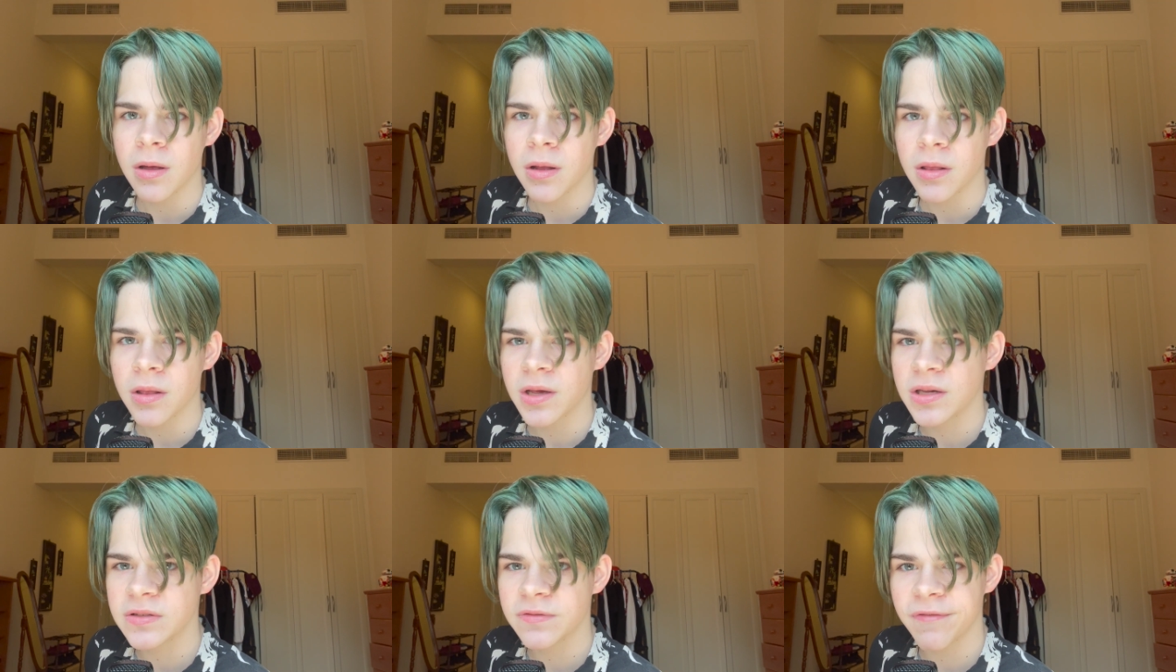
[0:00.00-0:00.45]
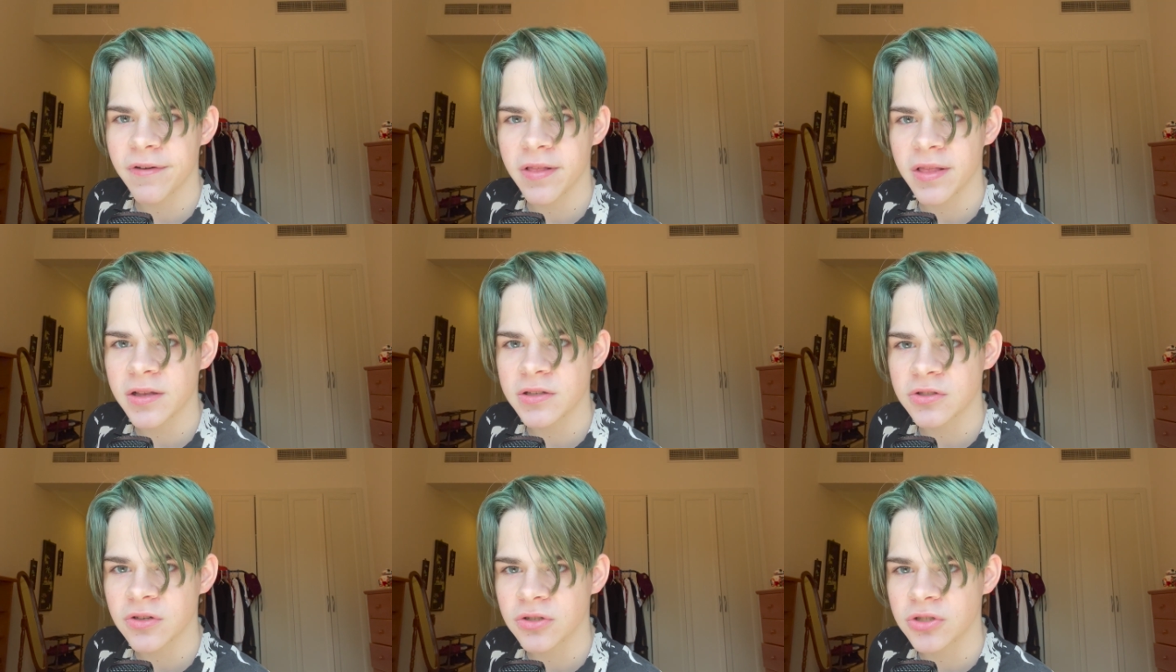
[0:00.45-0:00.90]
these
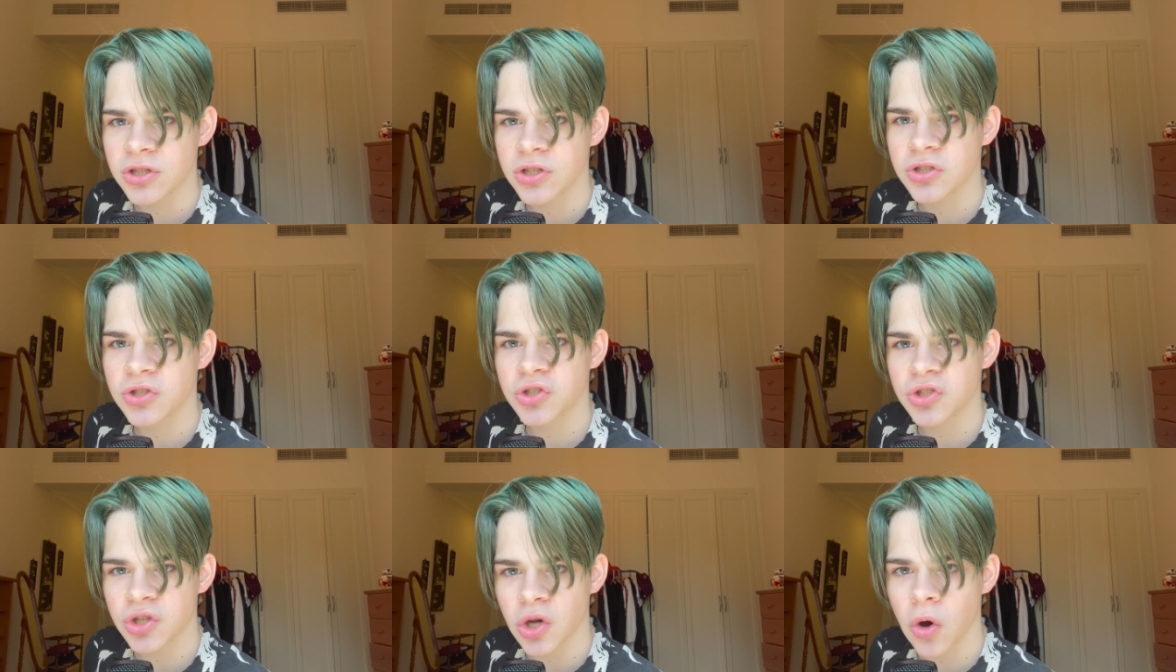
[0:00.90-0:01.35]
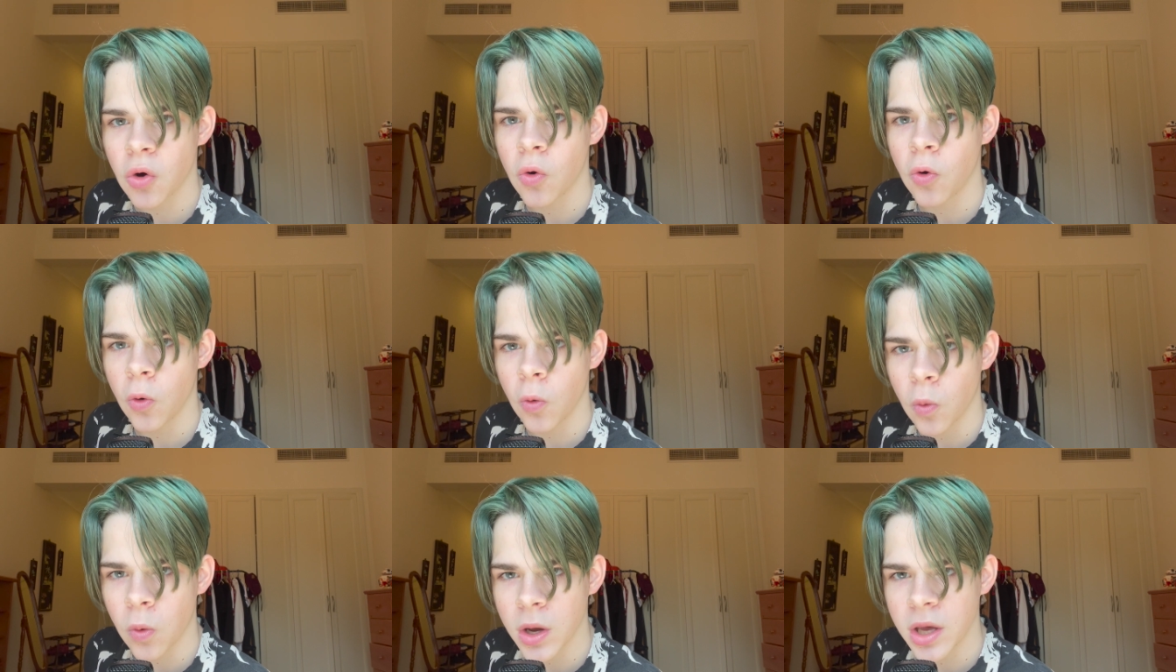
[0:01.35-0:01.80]
villains are just
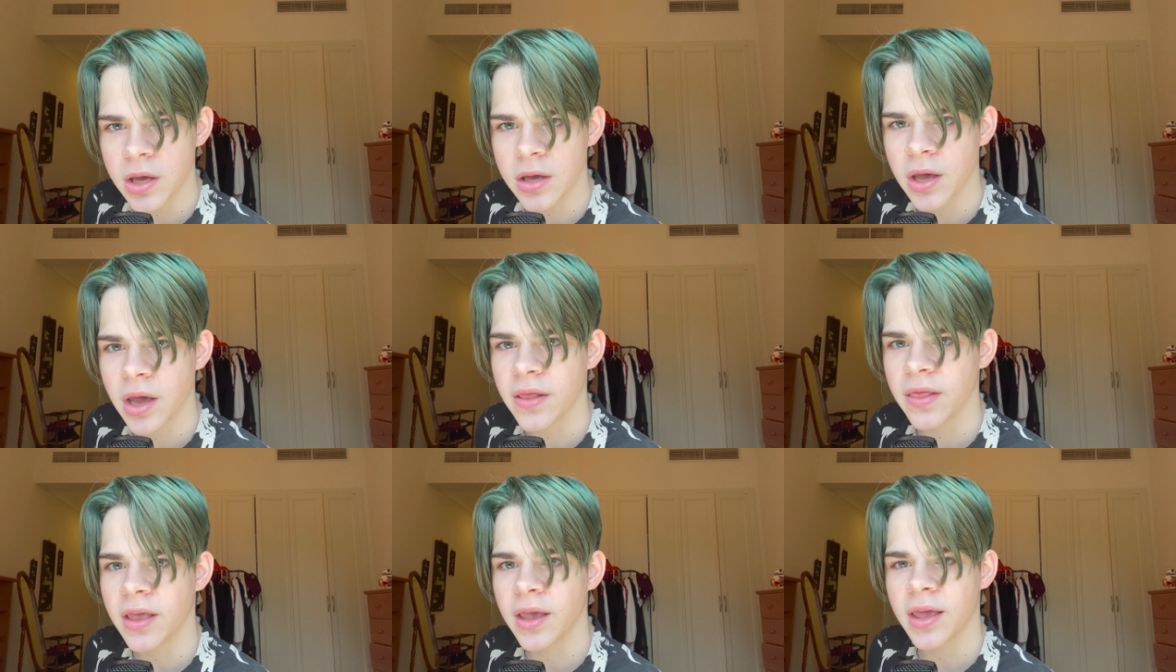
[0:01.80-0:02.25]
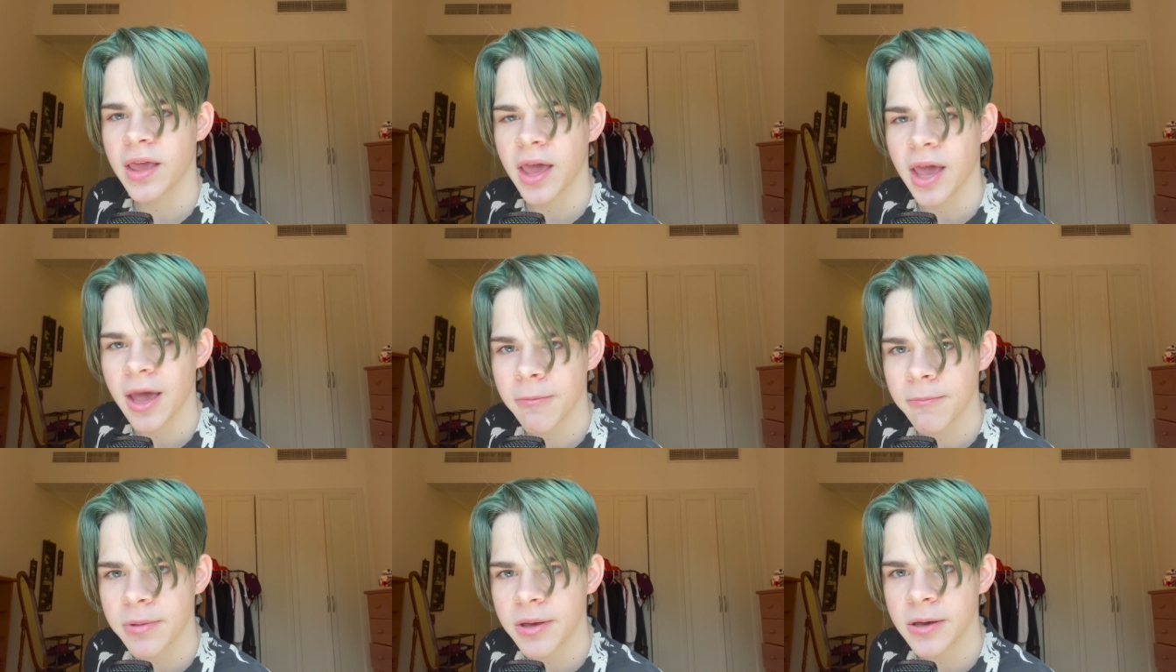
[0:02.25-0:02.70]
so weak and they
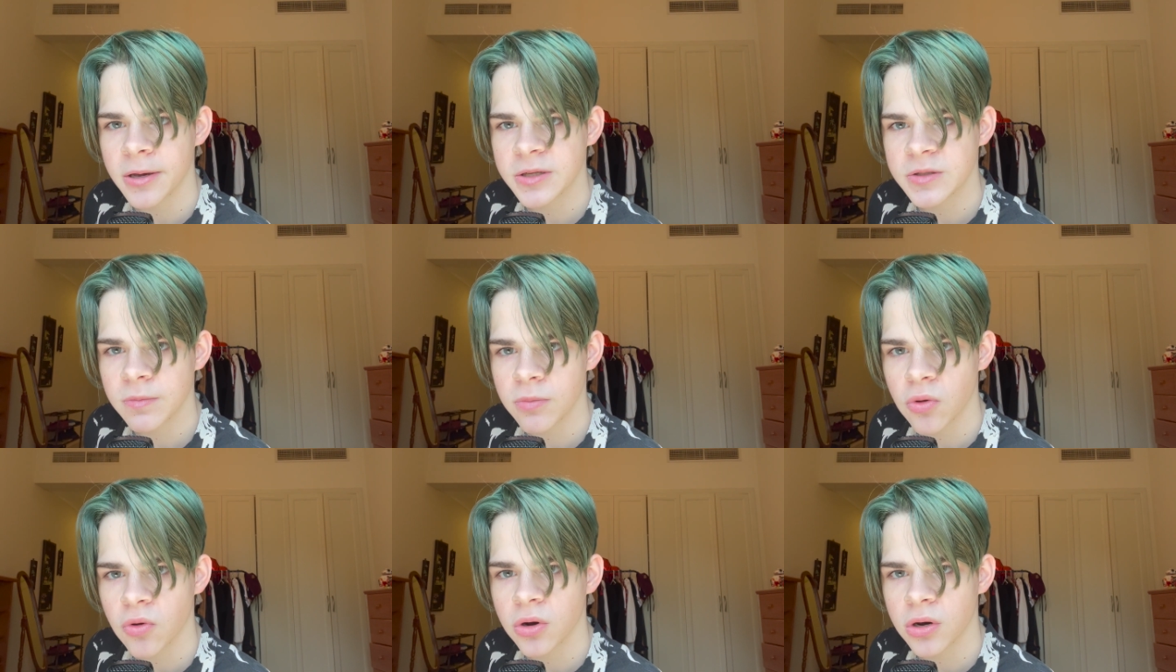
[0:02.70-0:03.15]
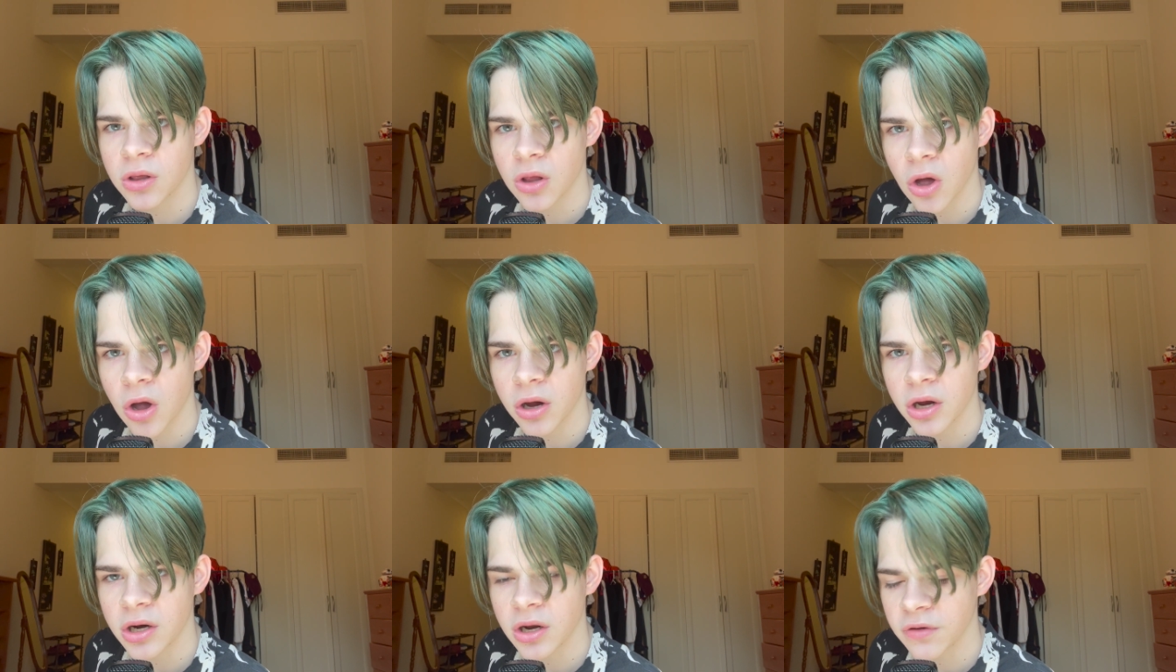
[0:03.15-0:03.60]
can't be explored
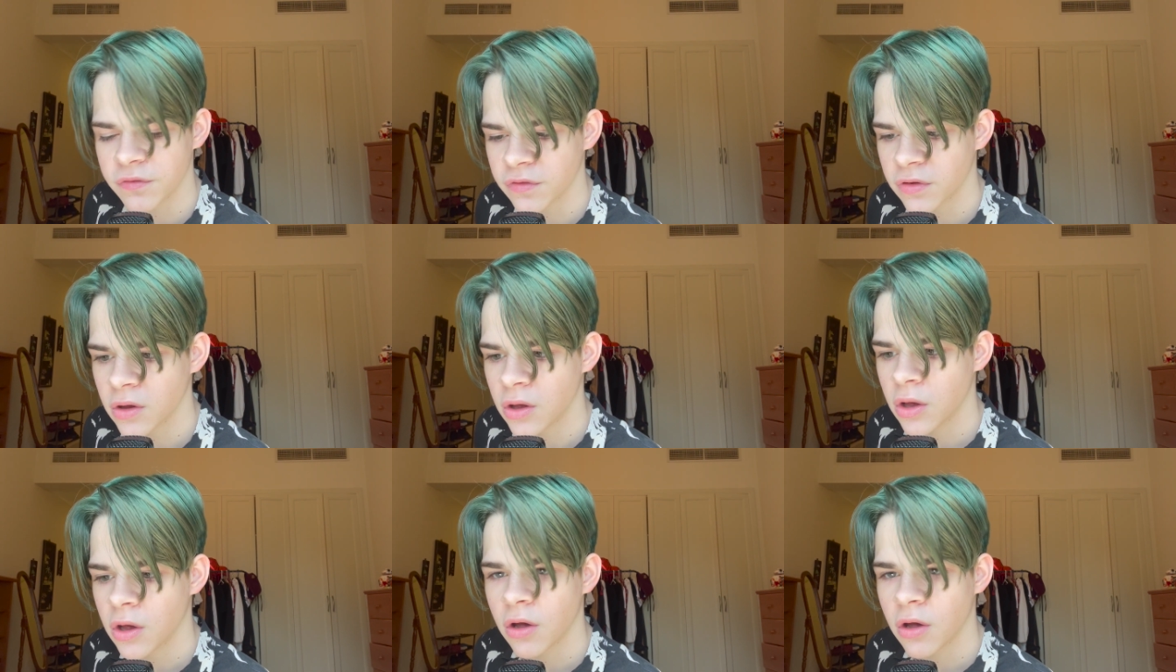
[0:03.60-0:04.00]
long enough